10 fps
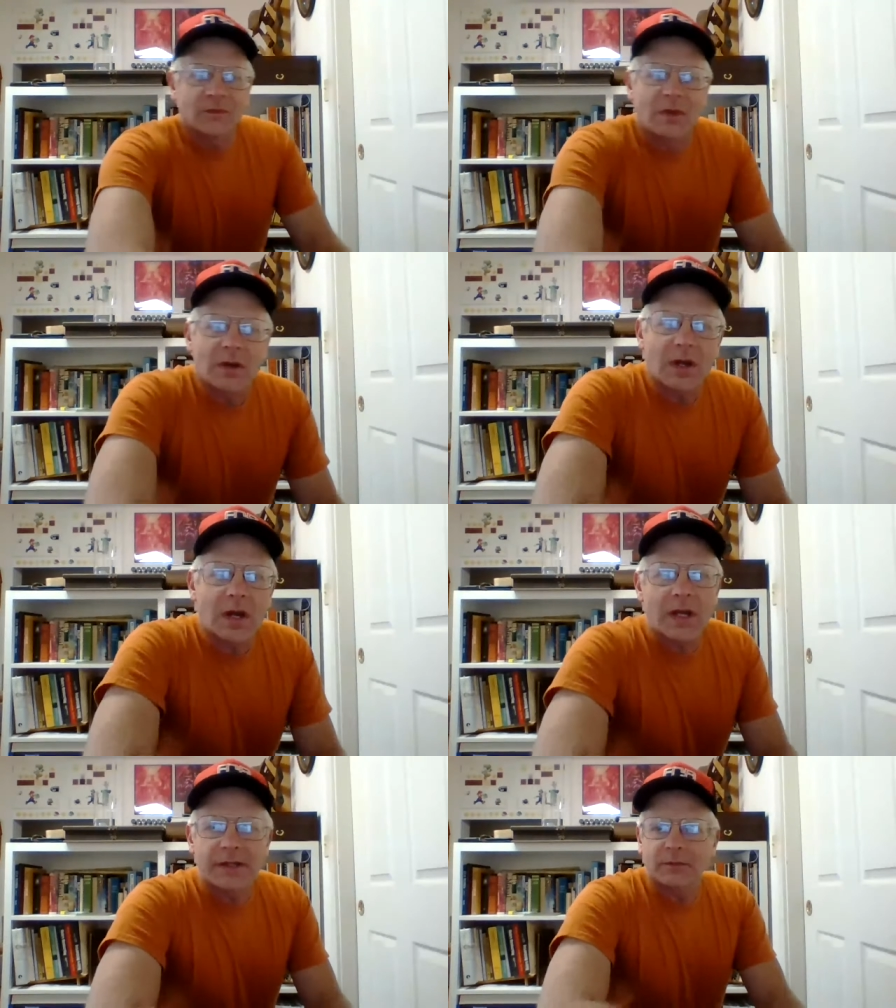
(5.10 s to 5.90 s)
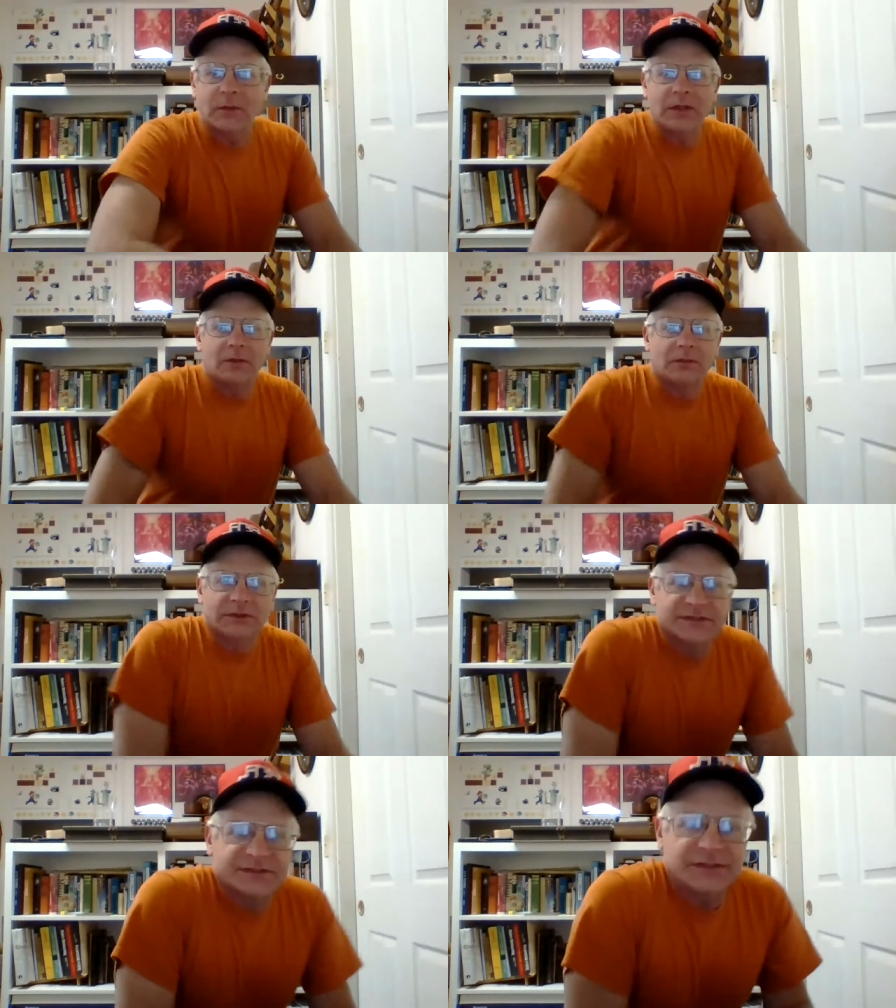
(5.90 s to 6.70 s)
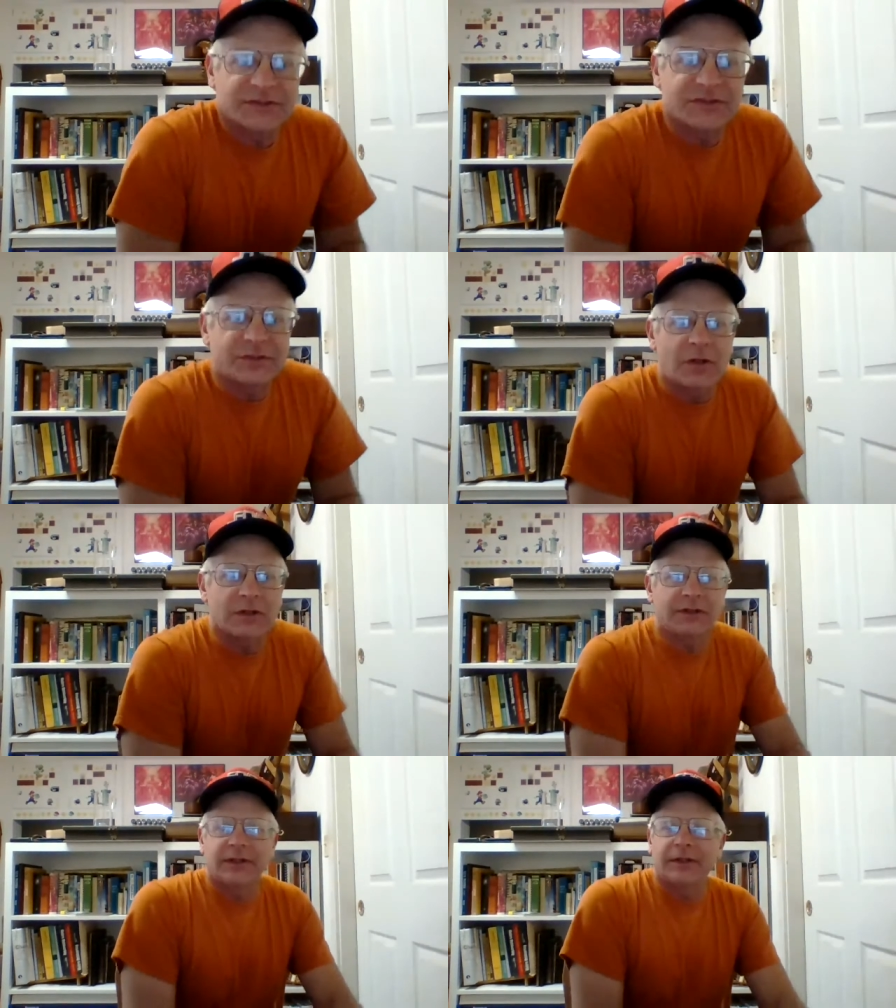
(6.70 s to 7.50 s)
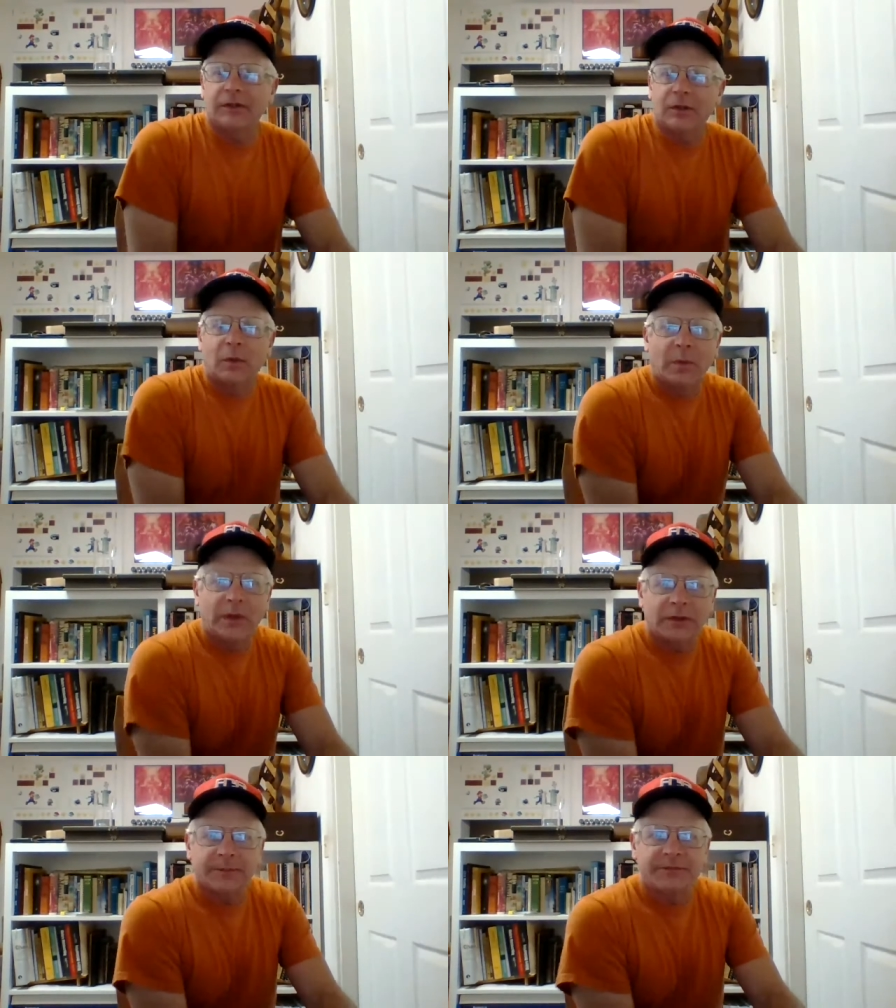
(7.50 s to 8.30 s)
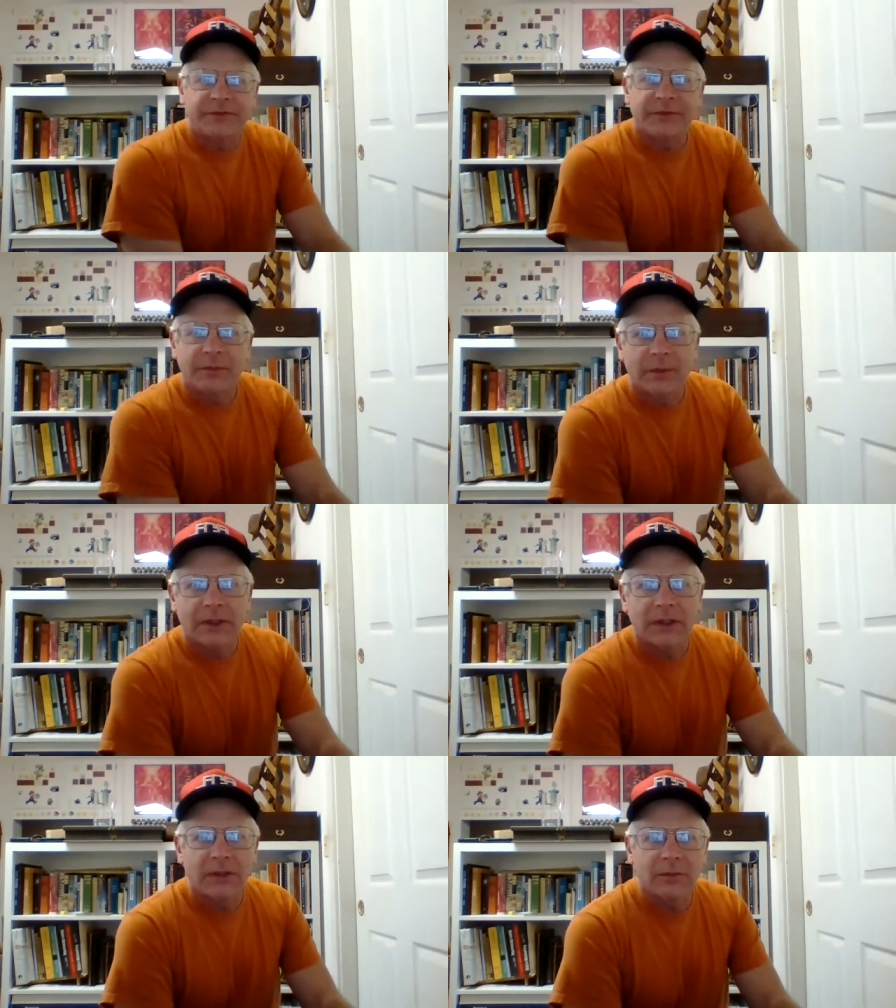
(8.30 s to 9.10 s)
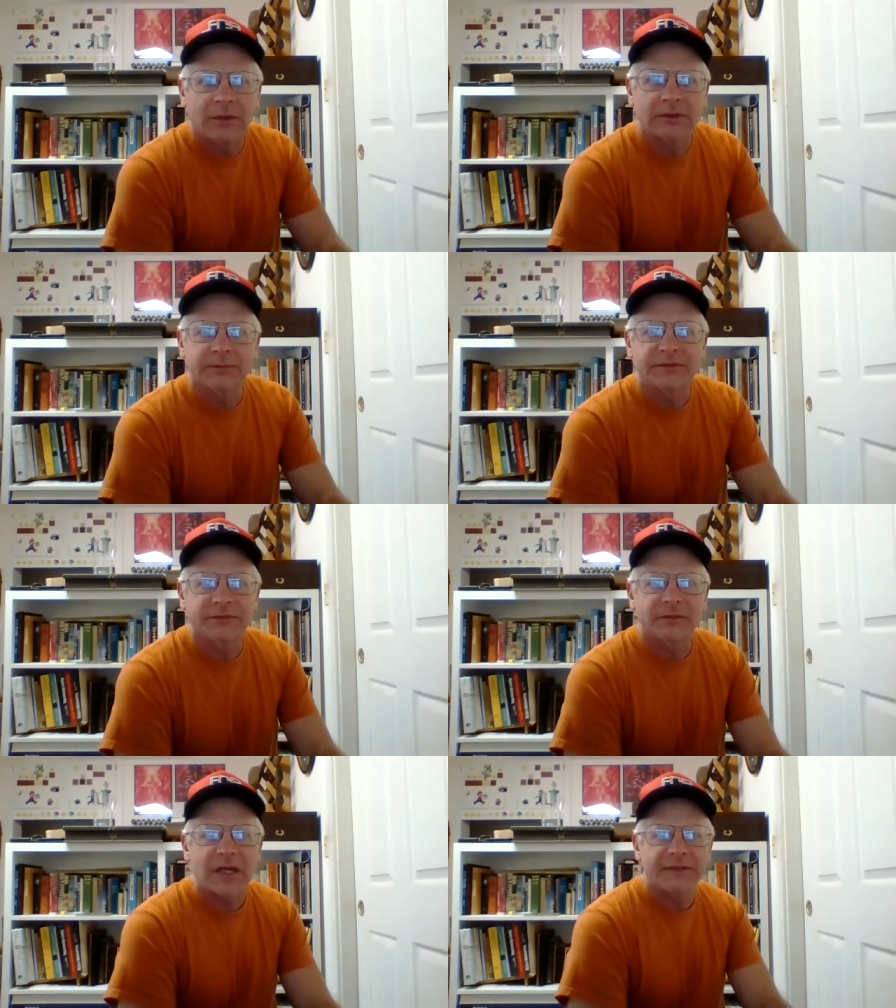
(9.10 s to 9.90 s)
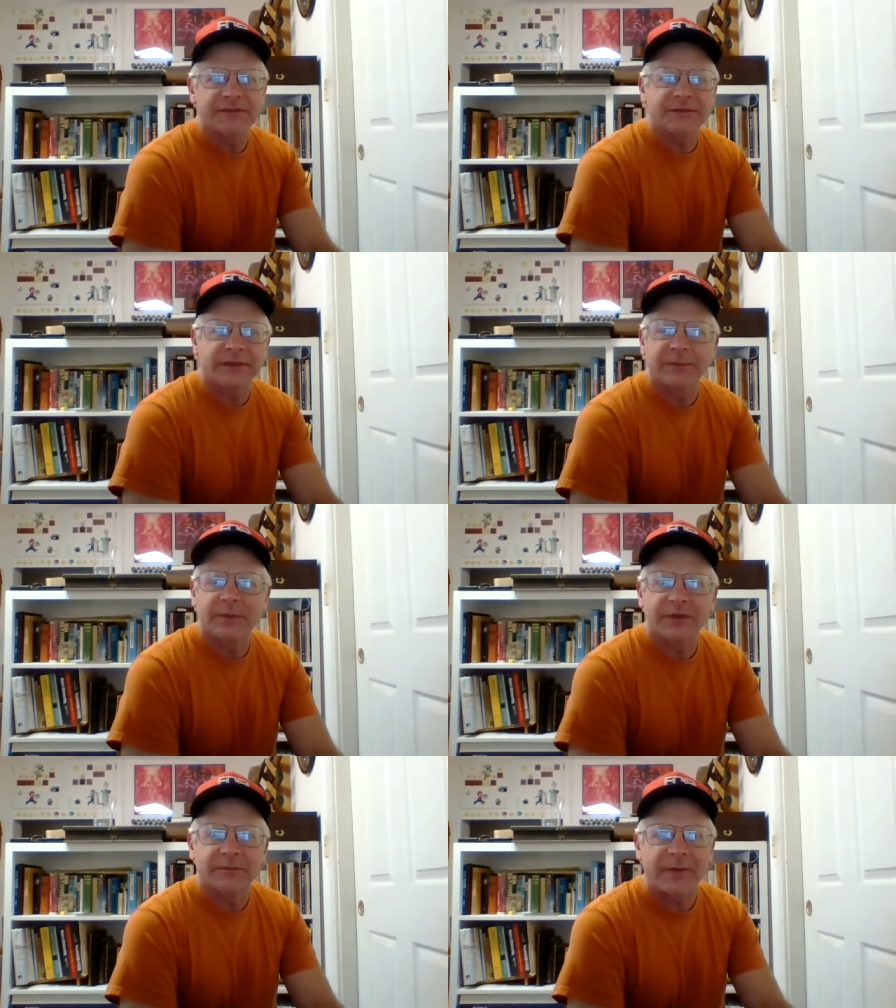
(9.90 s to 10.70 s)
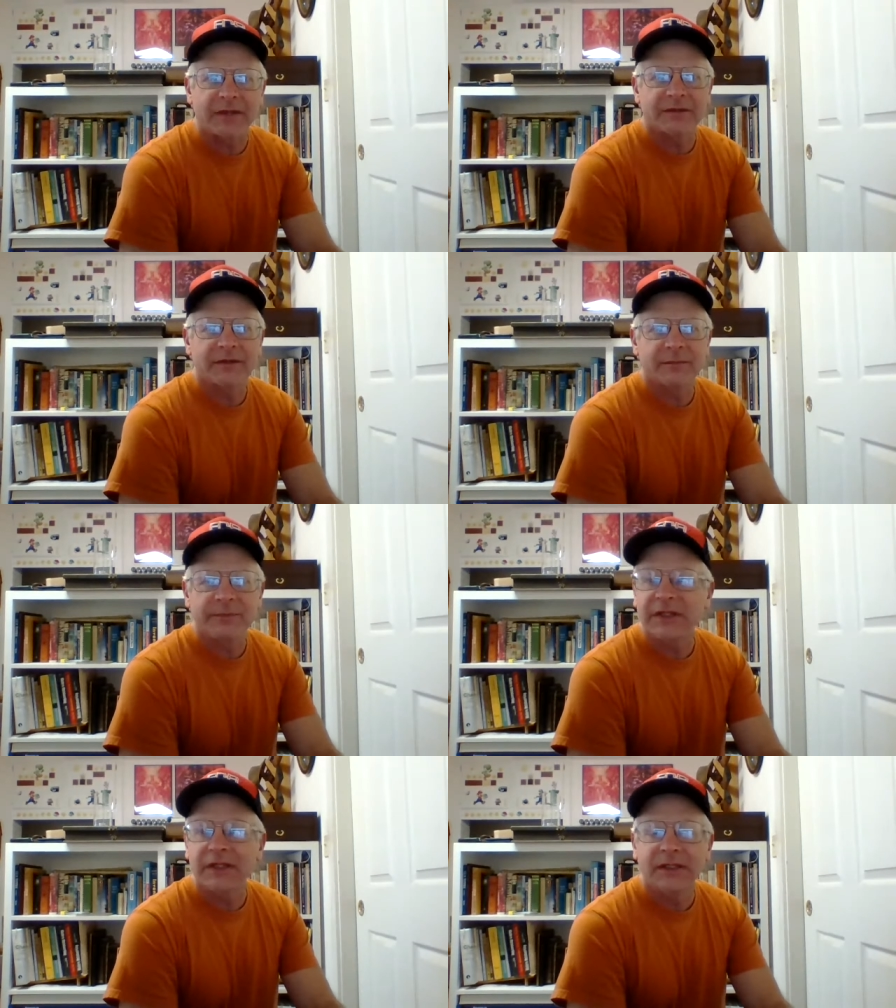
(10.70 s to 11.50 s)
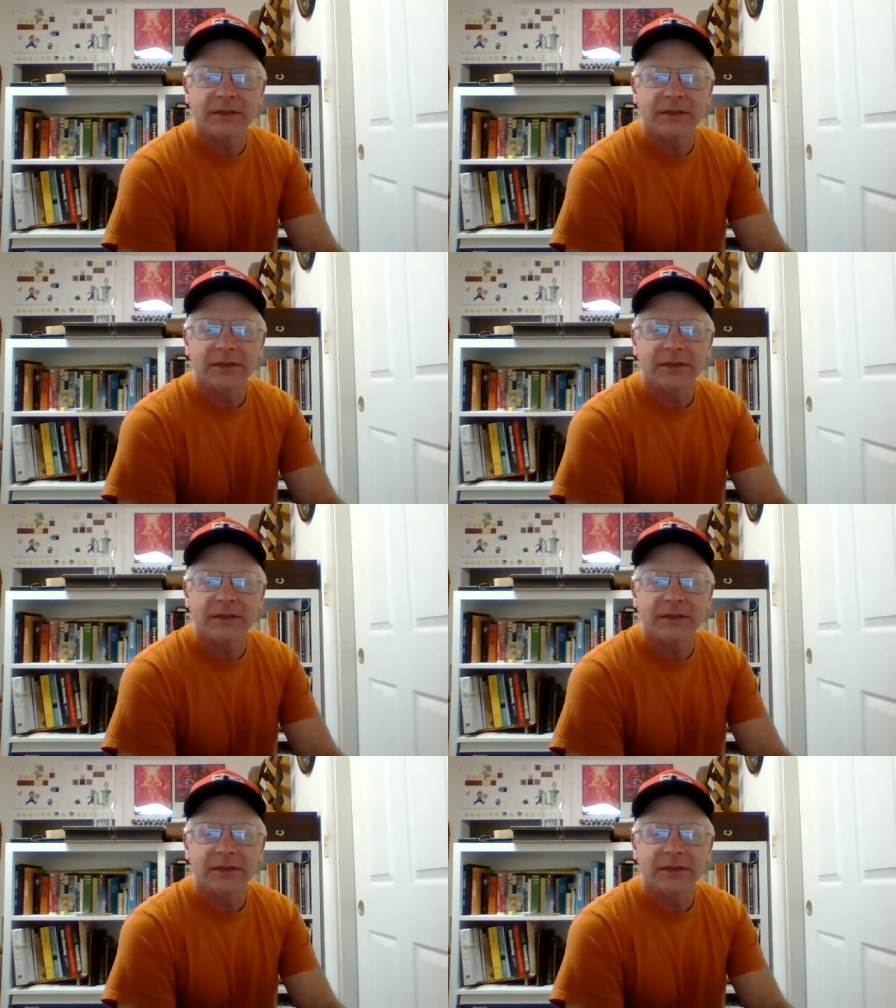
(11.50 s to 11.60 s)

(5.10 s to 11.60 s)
All right. Well, we'll get get started here. Welcome to uh, welcome to live stream with Path of the Bee.